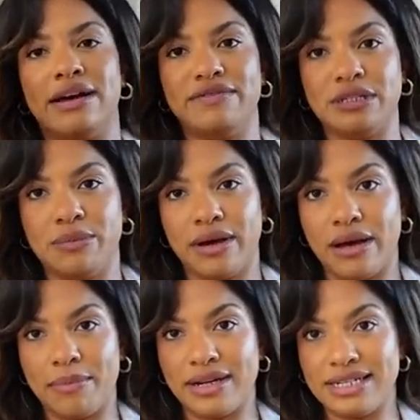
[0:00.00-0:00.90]
that I've just put
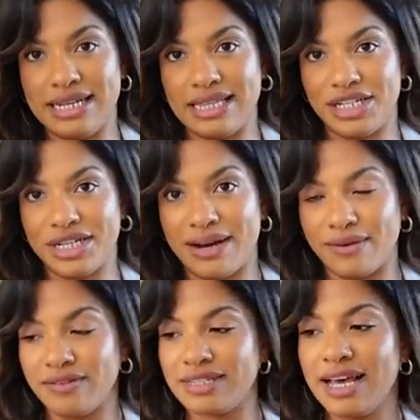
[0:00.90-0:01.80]
up underneath the
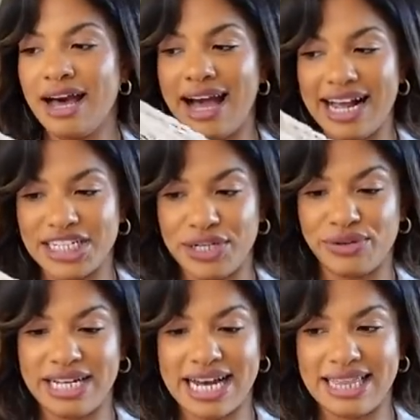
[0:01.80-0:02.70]
shelves. I actually
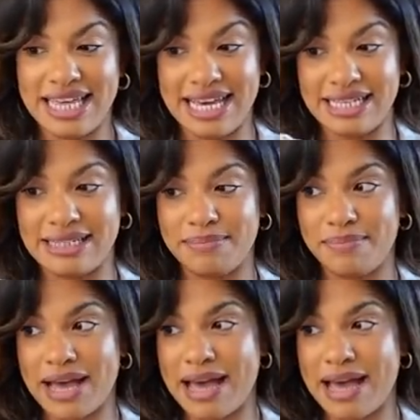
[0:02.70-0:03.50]
already had these